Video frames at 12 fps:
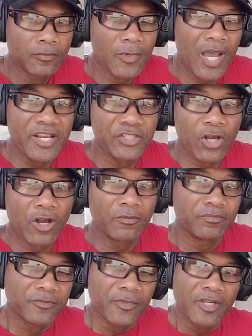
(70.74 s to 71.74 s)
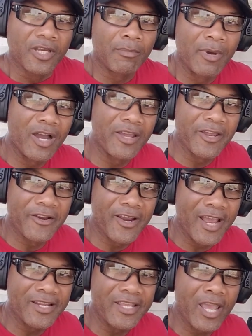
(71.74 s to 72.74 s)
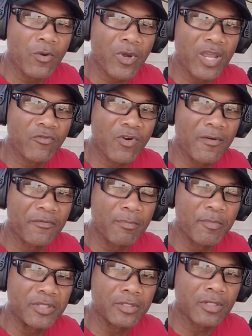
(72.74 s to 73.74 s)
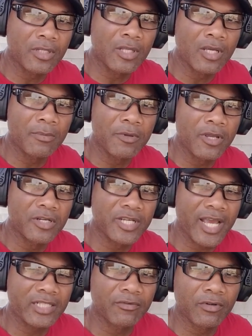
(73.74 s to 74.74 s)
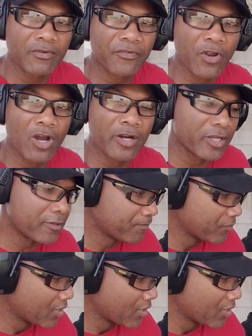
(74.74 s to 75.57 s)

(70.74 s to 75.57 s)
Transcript: All right, y'all. I'm out here at Gateway Rifle and Pistol Club here in Jacksonville, Florida.